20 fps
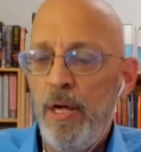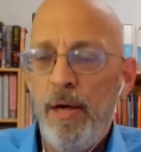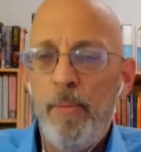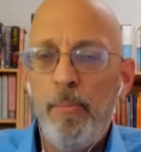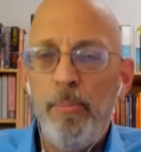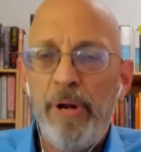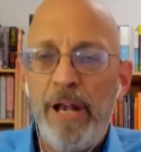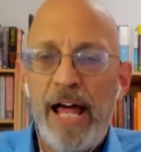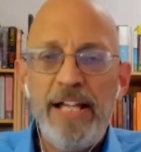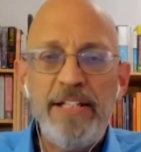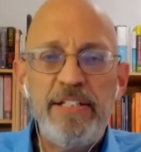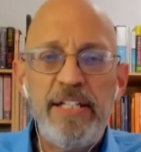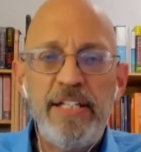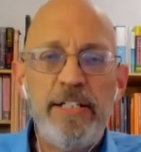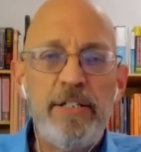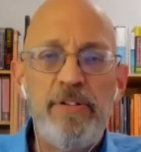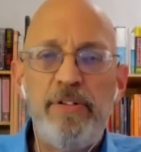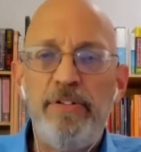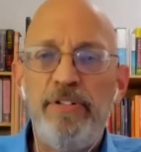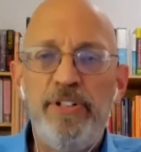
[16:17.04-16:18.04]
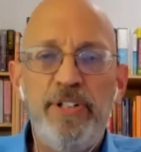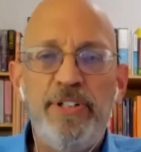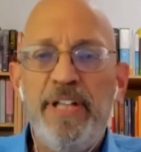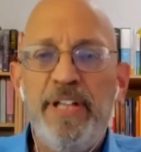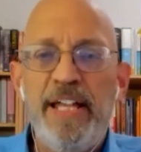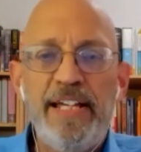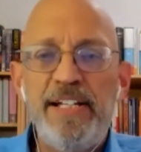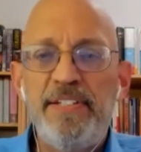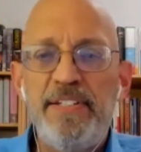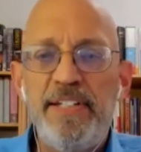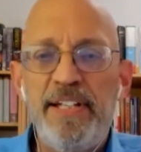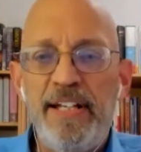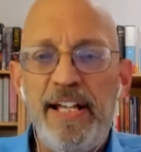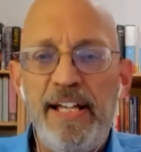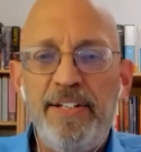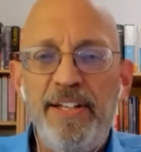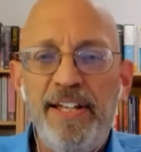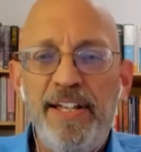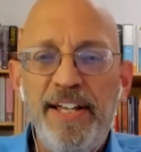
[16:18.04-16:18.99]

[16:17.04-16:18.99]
But I tend to, like I said,